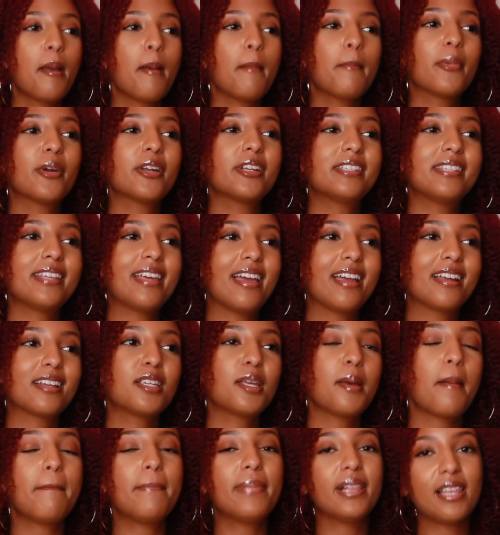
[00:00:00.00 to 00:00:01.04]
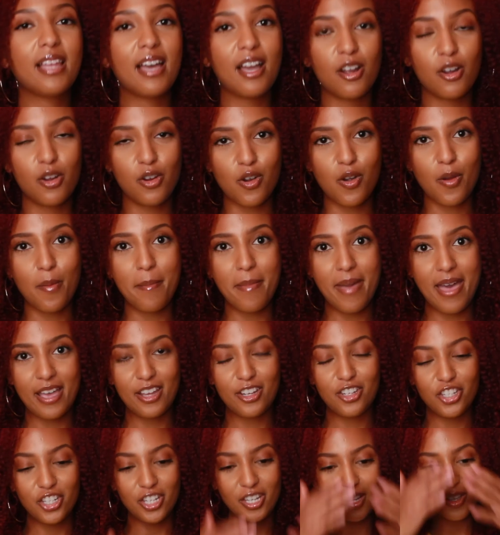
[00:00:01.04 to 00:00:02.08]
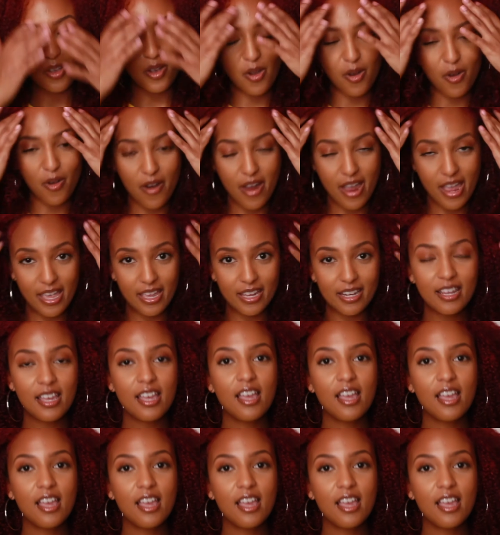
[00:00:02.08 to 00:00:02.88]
Protect black girl magic, alright?